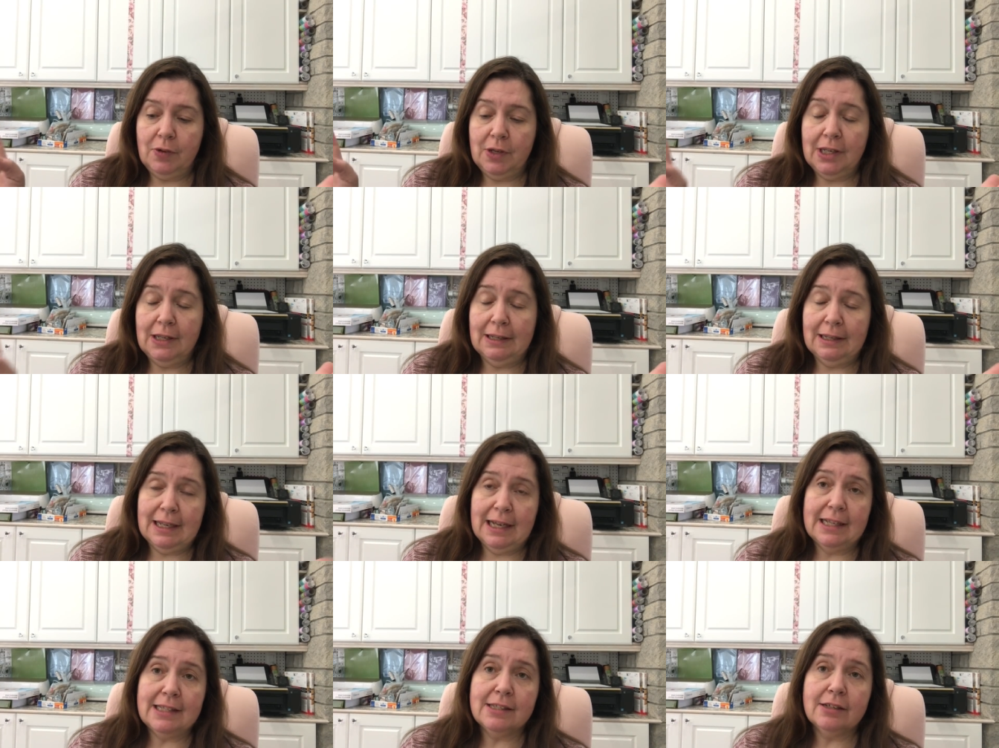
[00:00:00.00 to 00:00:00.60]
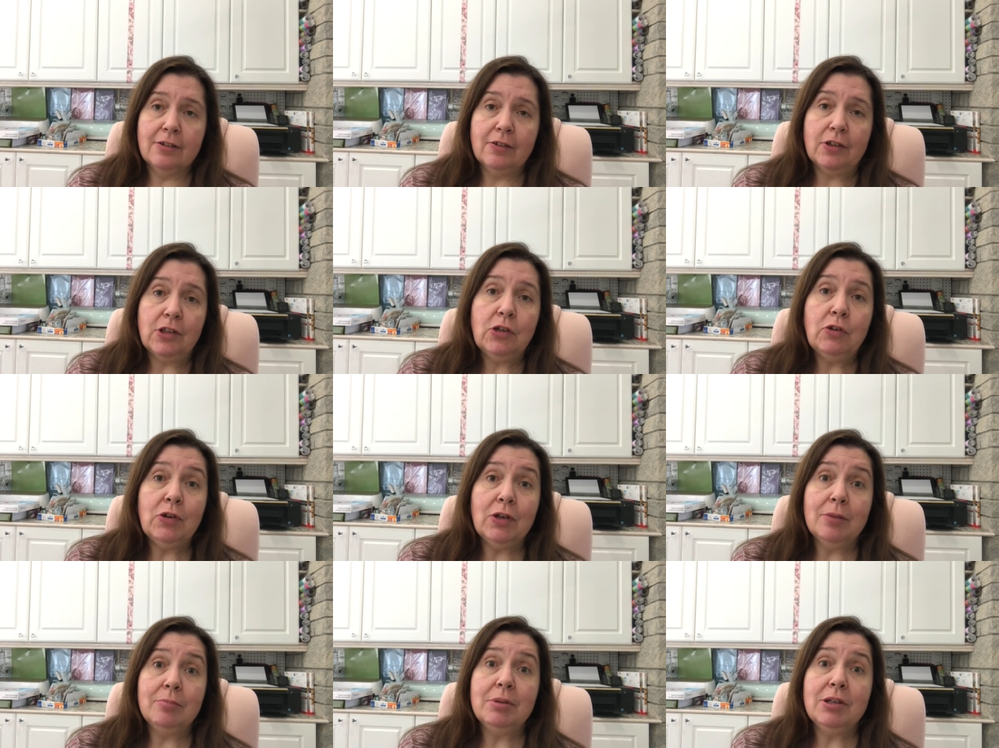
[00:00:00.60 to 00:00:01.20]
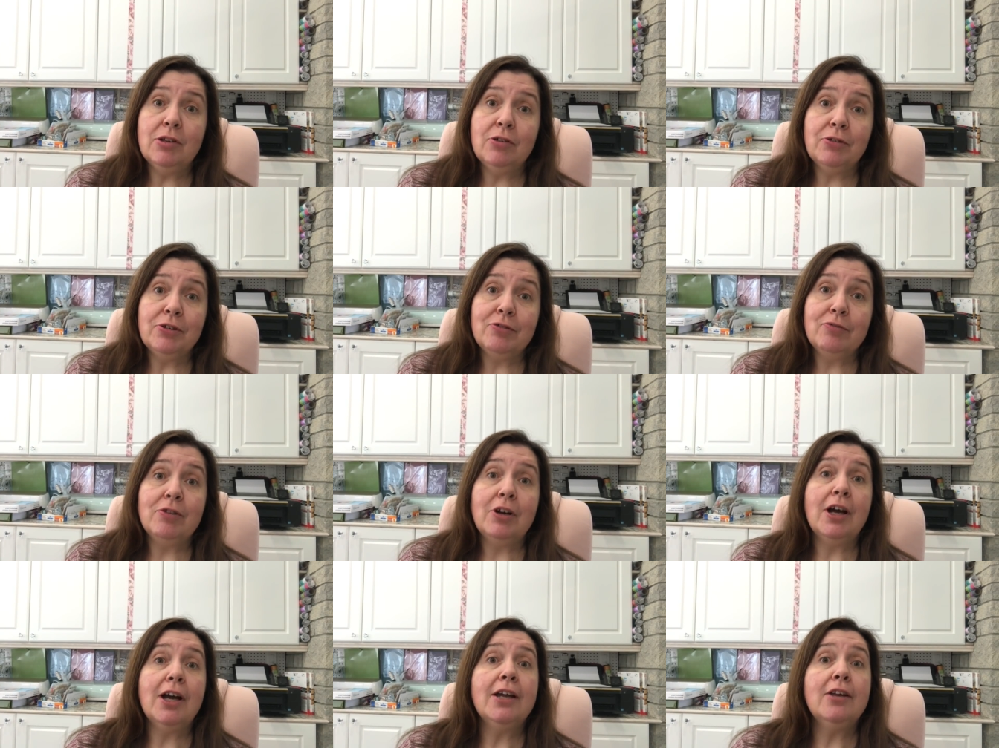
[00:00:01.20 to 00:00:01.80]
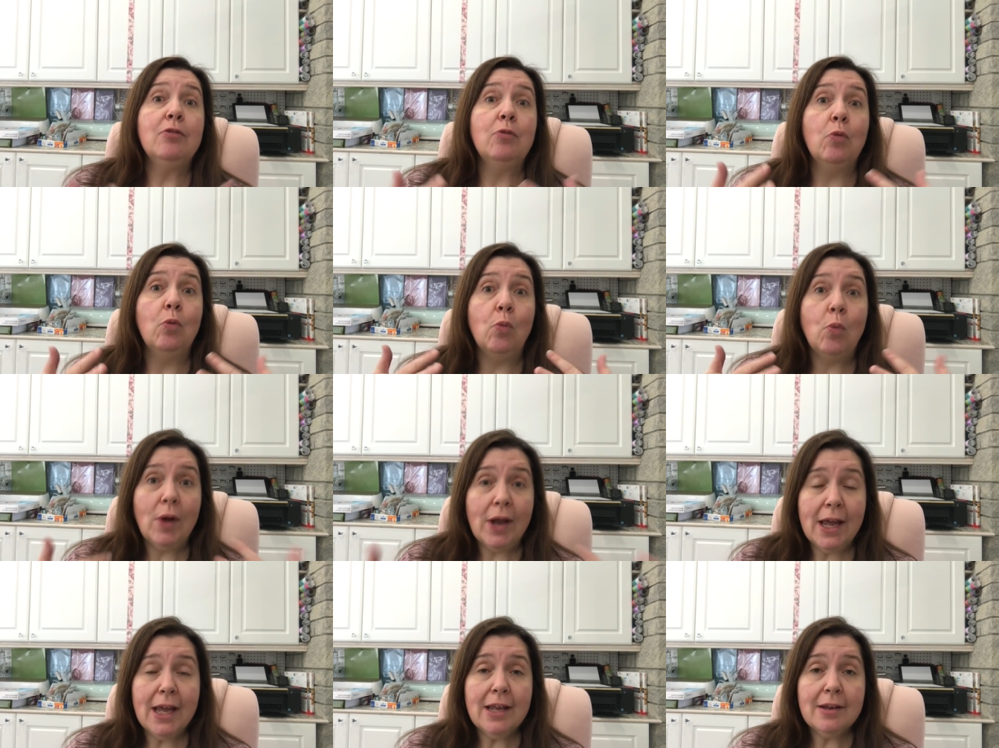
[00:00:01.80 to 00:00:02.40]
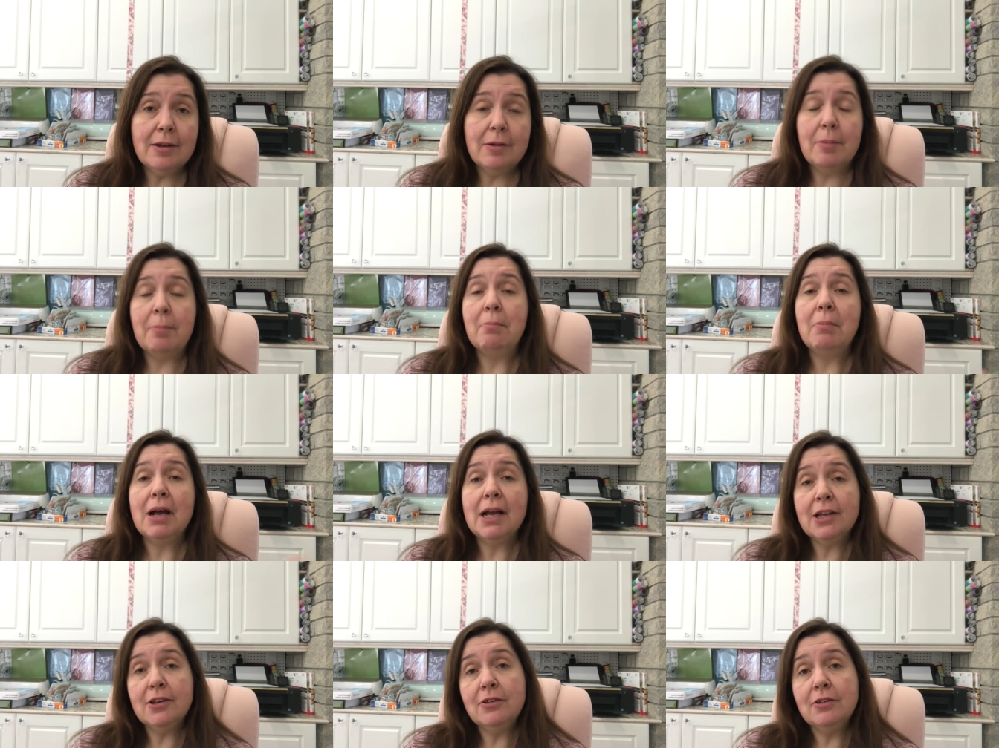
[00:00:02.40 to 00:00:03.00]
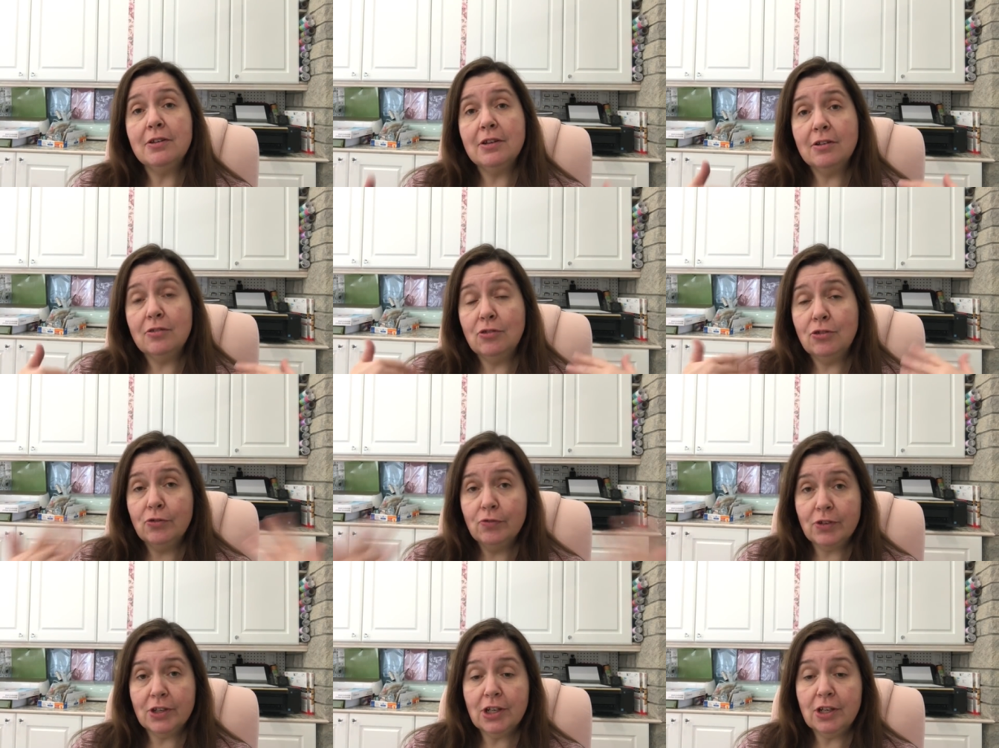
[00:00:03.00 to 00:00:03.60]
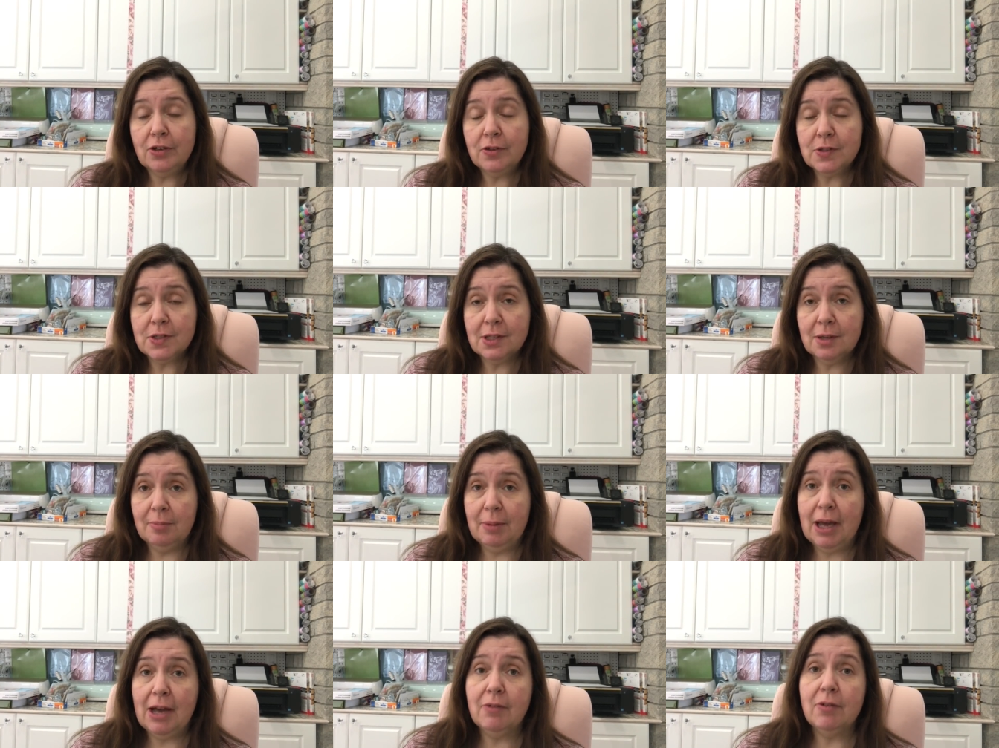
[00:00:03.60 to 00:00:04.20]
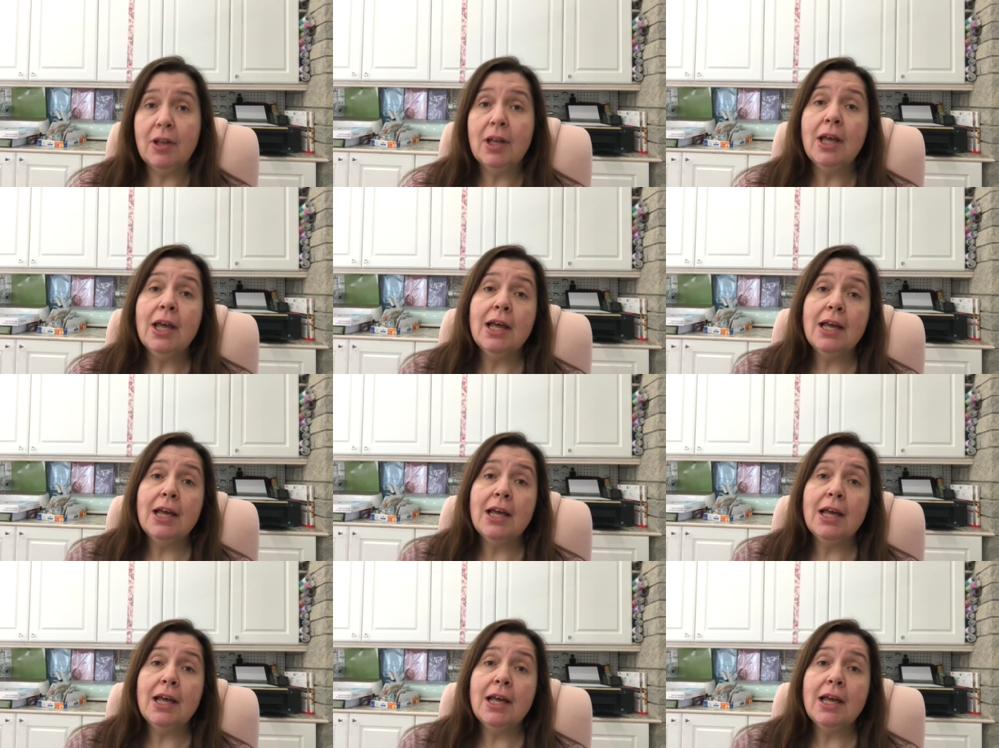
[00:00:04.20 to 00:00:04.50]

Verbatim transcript: And that's how you can be notified when my new videos come out,